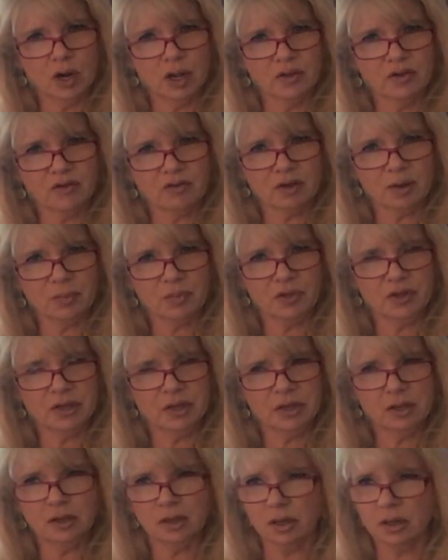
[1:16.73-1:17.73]
and
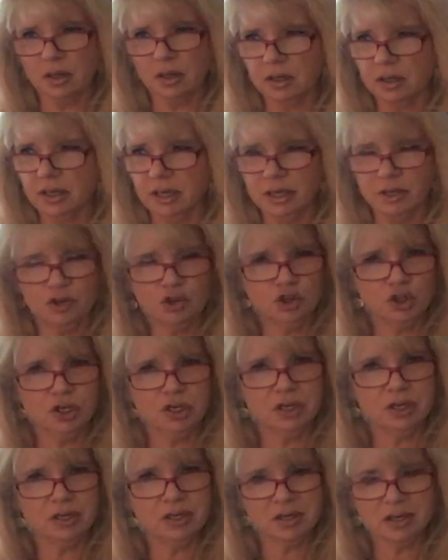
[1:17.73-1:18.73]
something
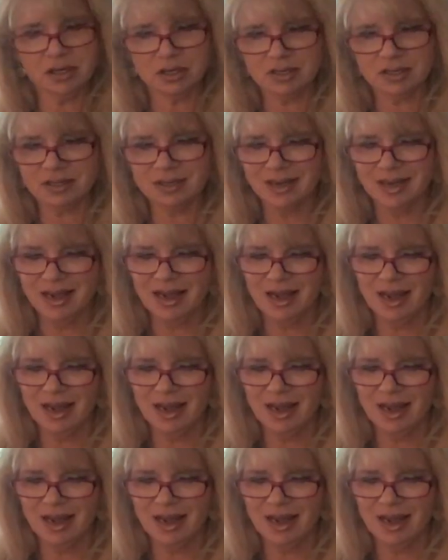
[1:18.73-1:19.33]
ingenious,